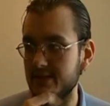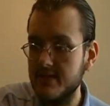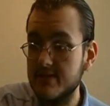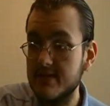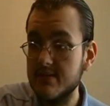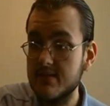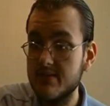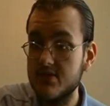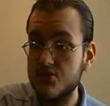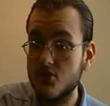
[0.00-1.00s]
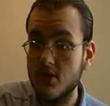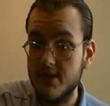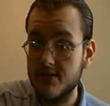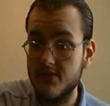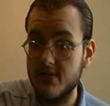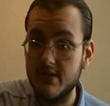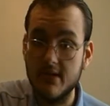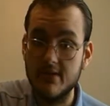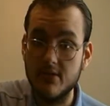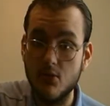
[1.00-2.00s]
It seems to be trying to
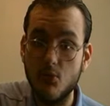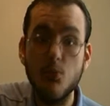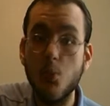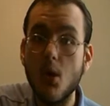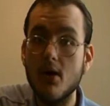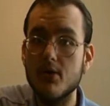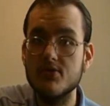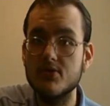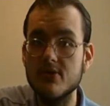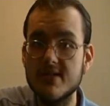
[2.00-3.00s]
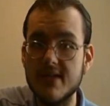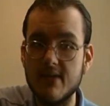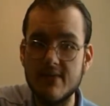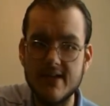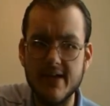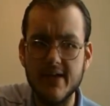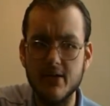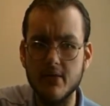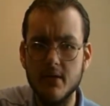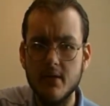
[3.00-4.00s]
figure out, what all stories can we
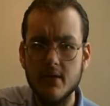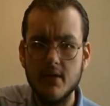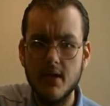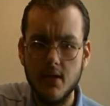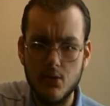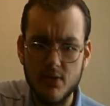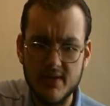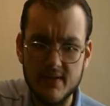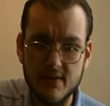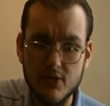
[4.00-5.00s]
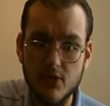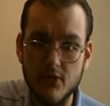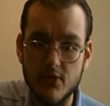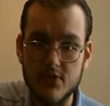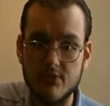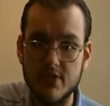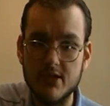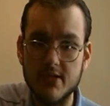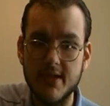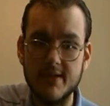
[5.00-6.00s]
tell within the universe that
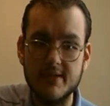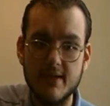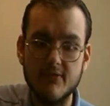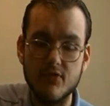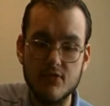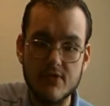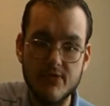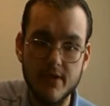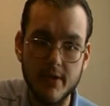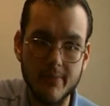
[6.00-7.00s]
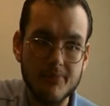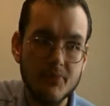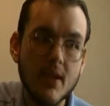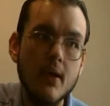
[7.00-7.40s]
we create in that first film.